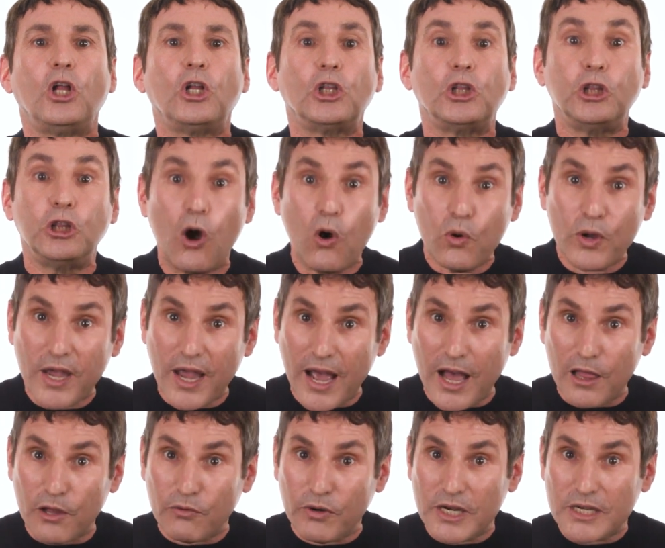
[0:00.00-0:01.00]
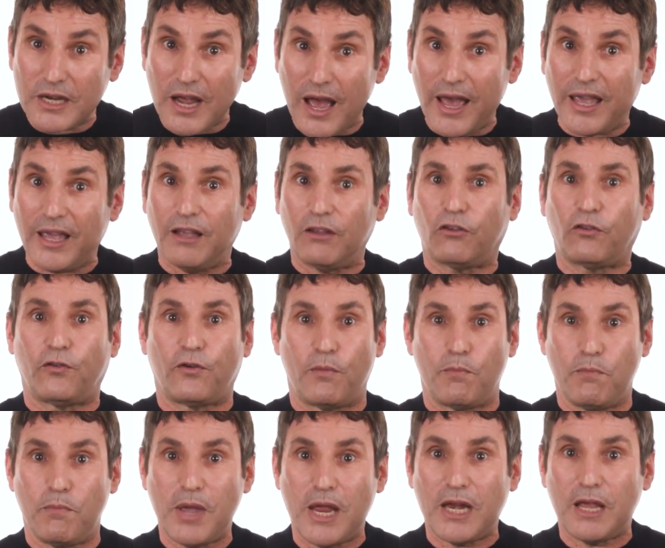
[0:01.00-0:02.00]
Low calorie diets for
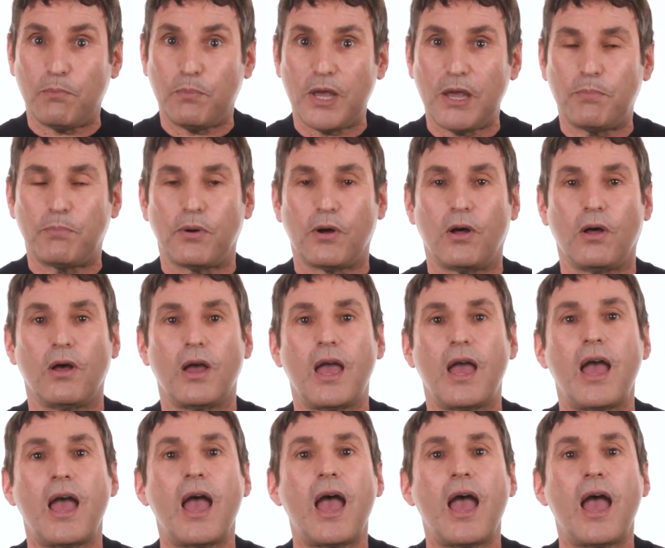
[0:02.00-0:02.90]
many people